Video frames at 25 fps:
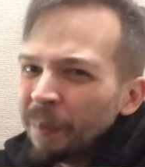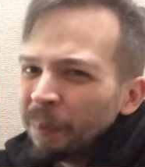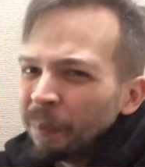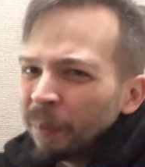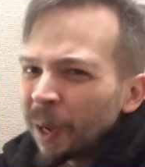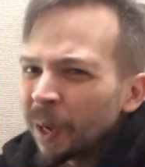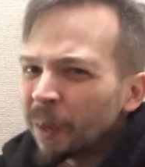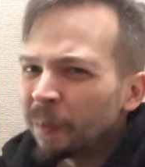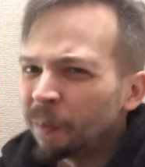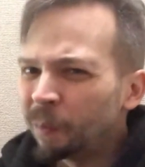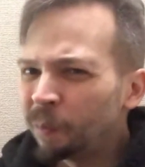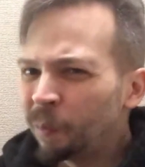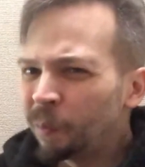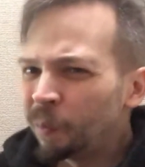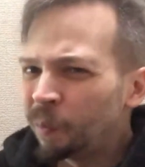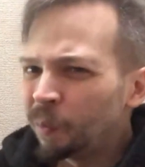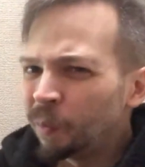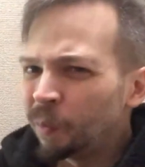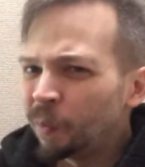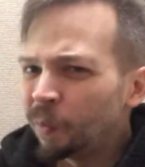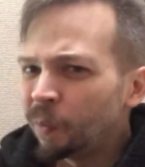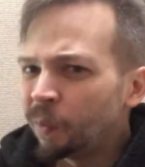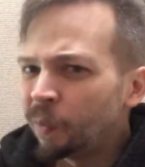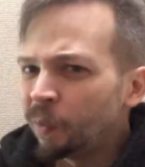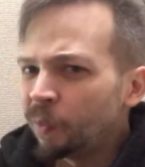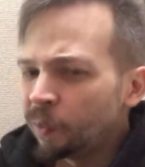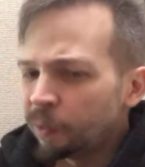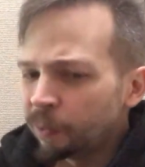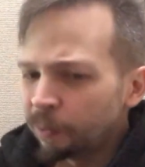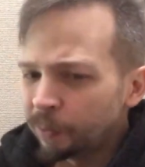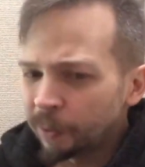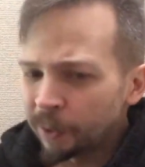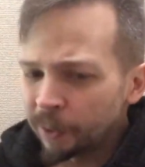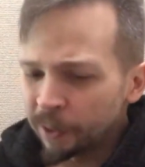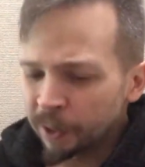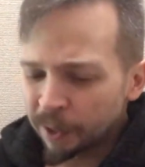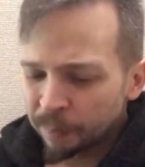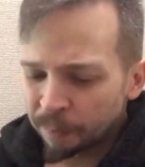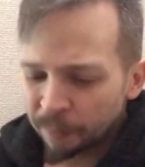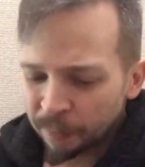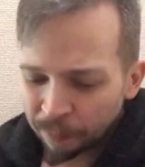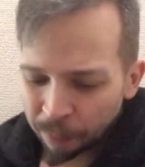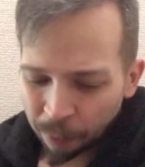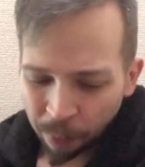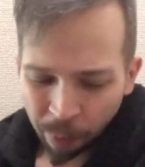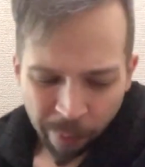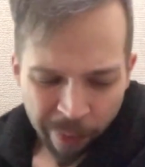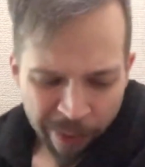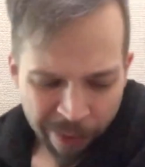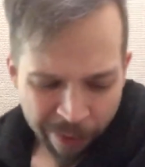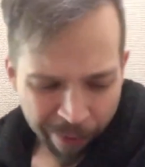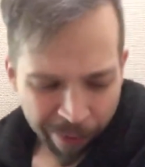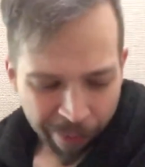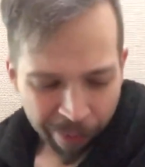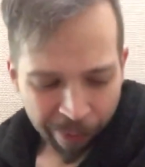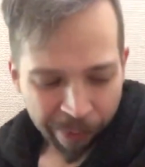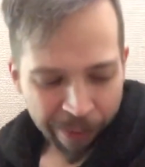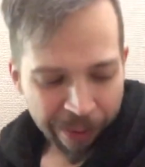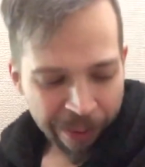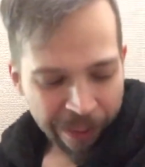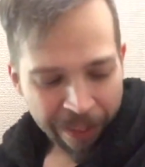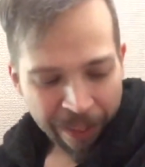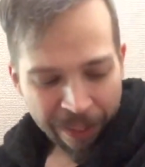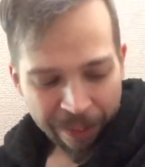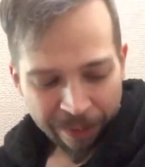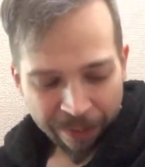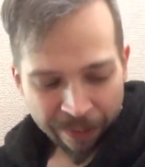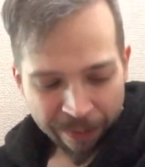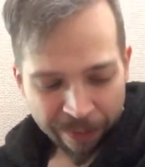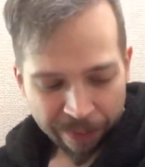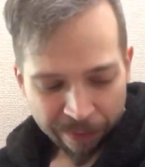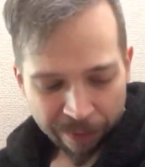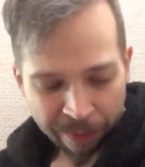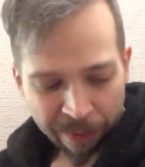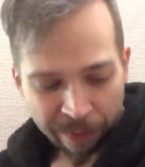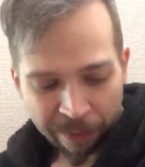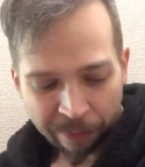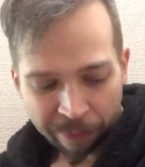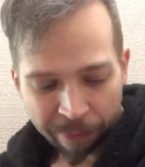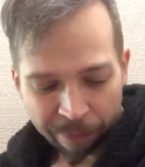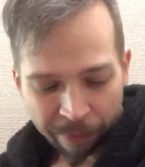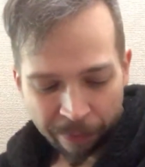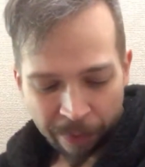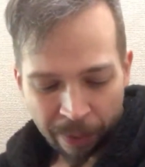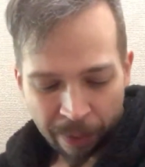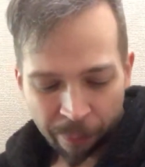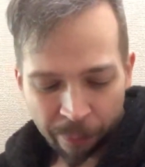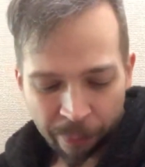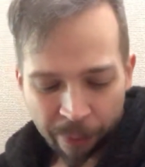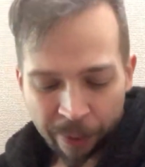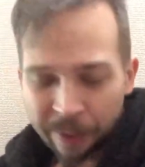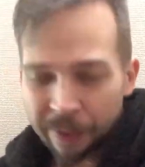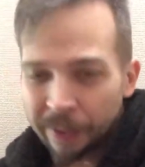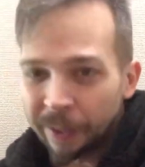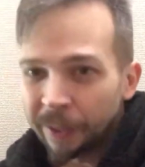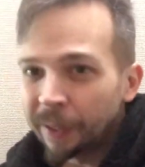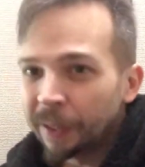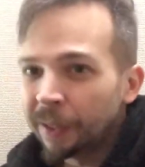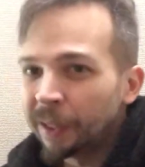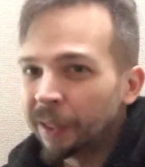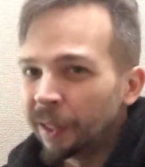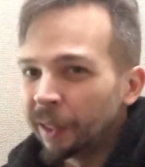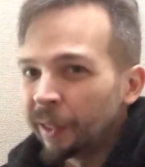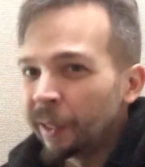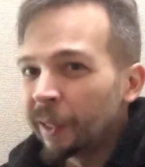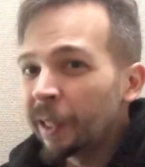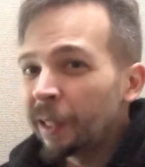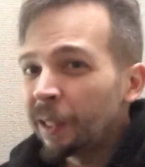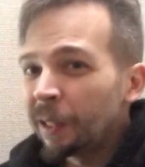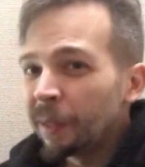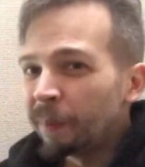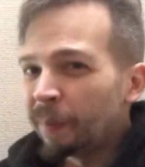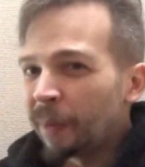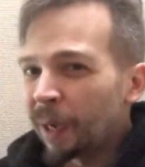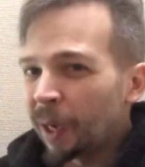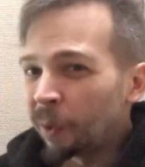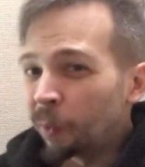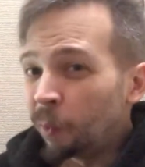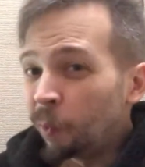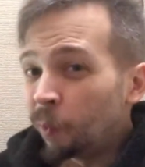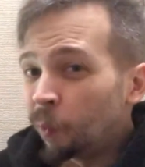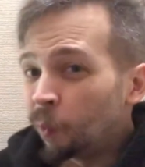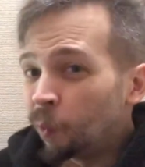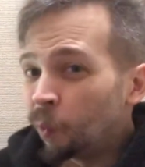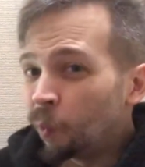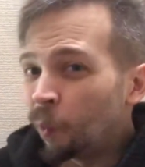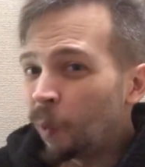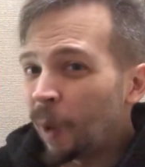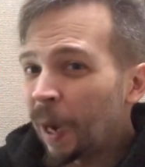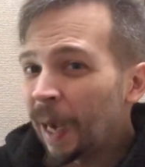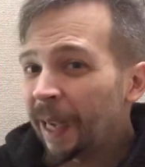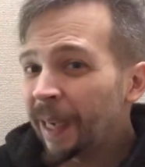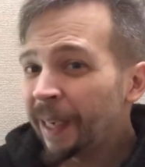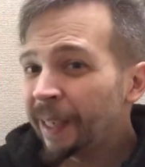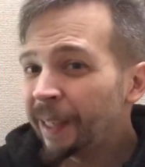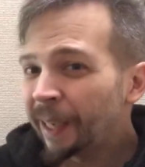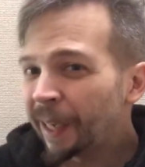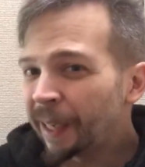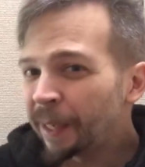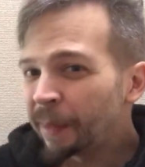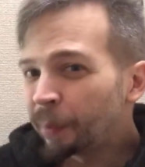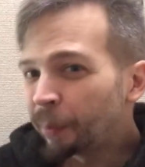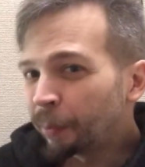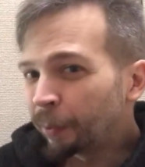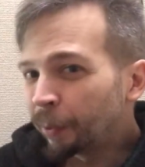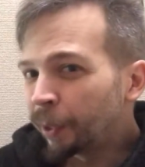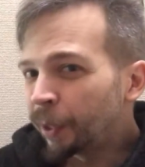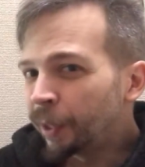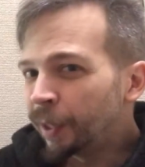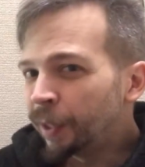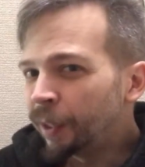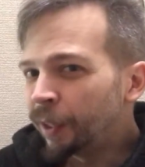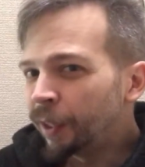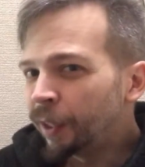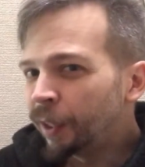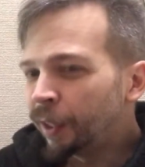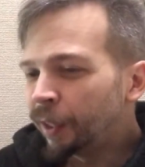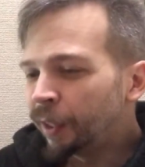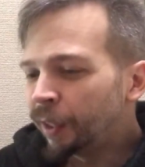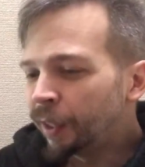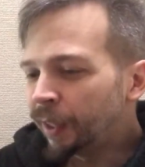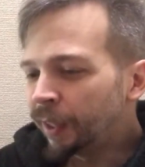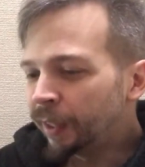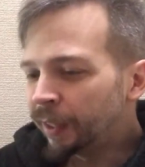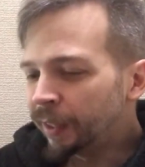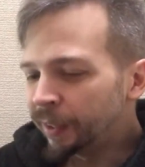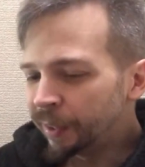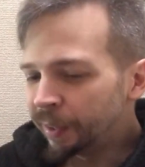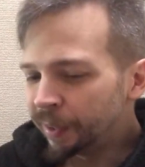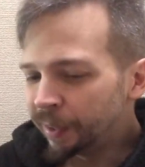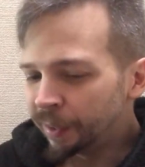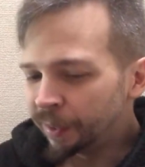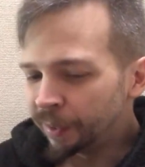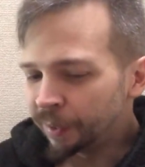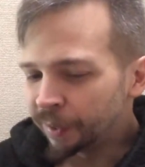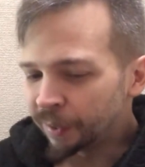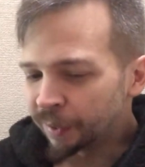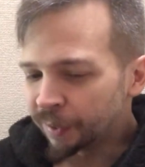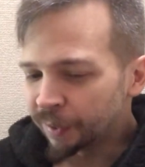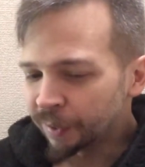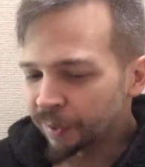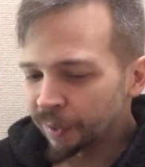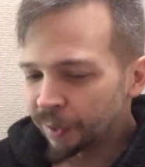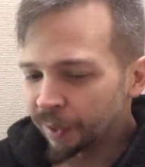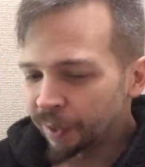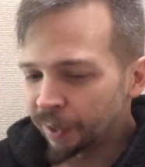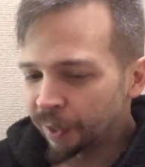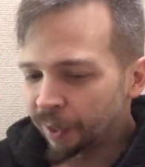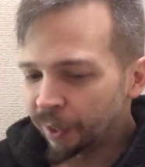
But first, before we start looking at the stuff, I want to talk a little about why Nightbreed is,